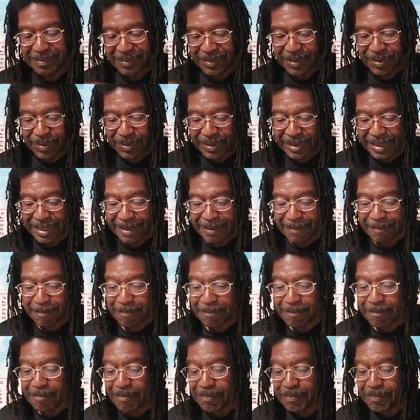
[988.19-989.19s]
Okay,
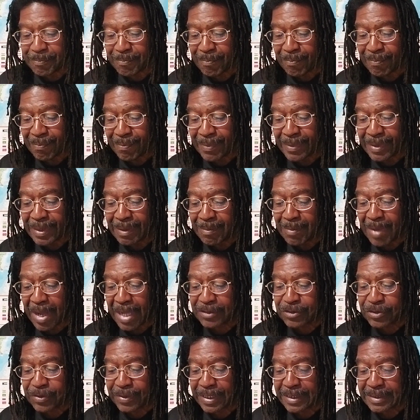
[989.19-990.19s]
my
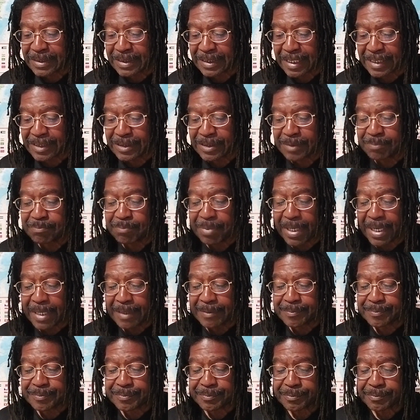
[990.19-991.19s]
translation.
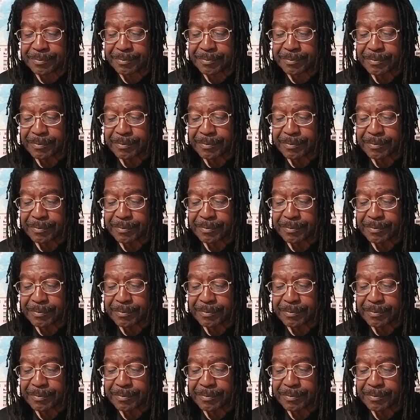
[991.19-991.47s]
But